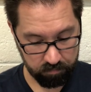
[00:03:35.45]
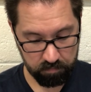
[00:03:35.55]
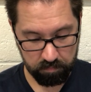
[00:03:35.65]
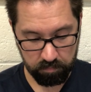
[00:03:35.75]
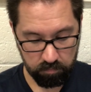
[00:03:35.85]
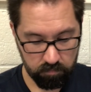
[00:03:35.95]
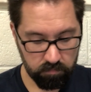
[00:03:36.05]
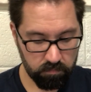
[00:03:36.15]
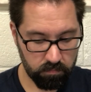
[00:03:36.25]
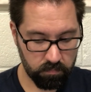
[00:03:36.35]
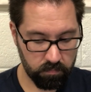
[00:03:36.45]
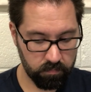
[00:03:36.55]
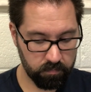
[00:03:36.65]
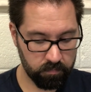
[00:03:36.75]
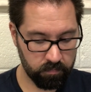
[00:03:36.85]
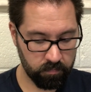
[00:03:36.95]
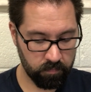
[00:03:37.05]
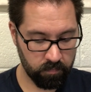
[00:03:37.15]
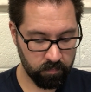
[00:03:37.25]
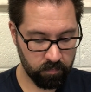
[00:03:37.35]

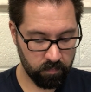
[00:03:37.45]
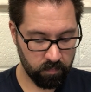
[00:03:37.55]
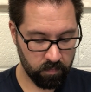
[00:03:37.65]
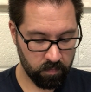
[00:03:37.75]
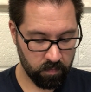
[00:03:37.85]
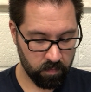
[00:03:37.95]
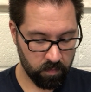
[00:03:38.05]
[no speech]